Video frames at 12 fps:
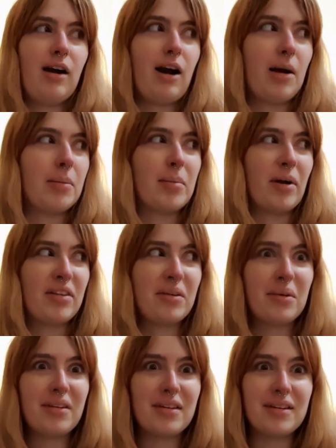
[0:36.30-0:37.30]
can't be bothered
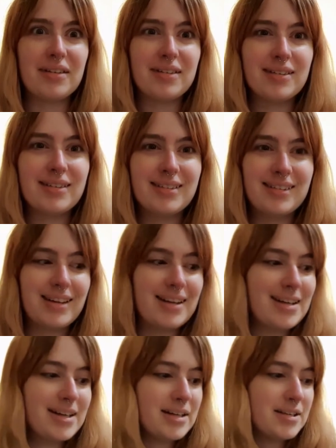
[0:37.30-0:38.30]
with it.
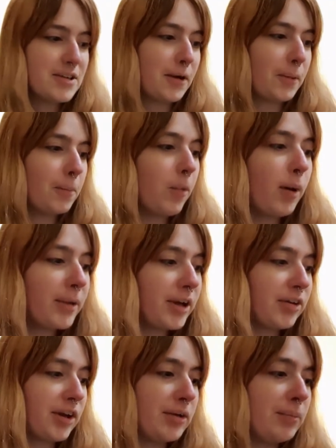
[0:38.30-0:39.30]
So what I'm going
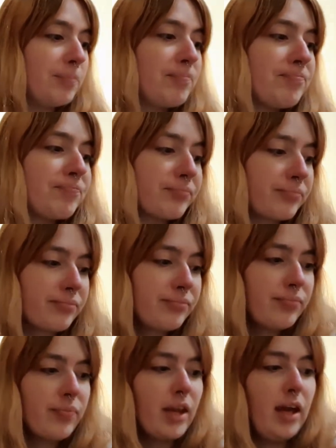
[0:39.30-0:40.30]
to do
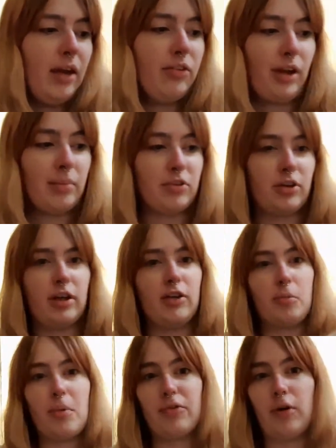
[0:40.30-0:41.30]
is I'm just going to
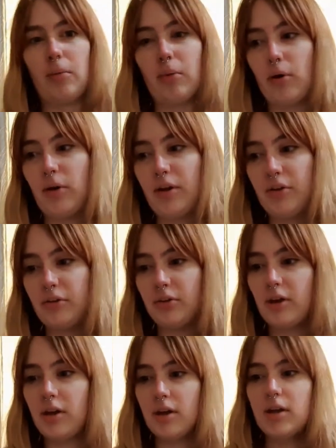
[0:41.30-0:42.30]
use my foam rollers.
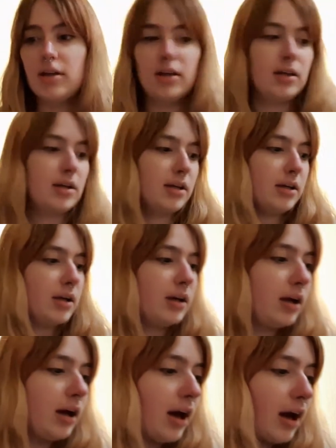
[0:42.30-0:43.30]

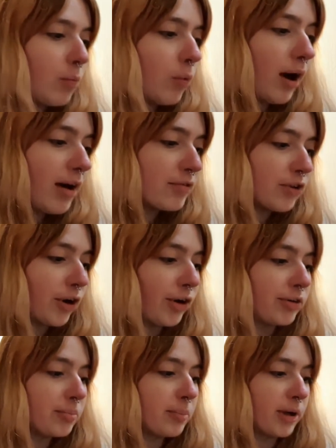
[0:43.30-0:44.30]
What I've
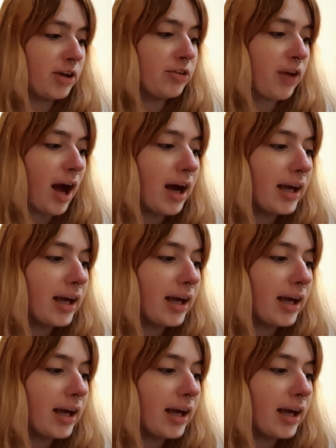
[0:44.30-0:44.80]
done, because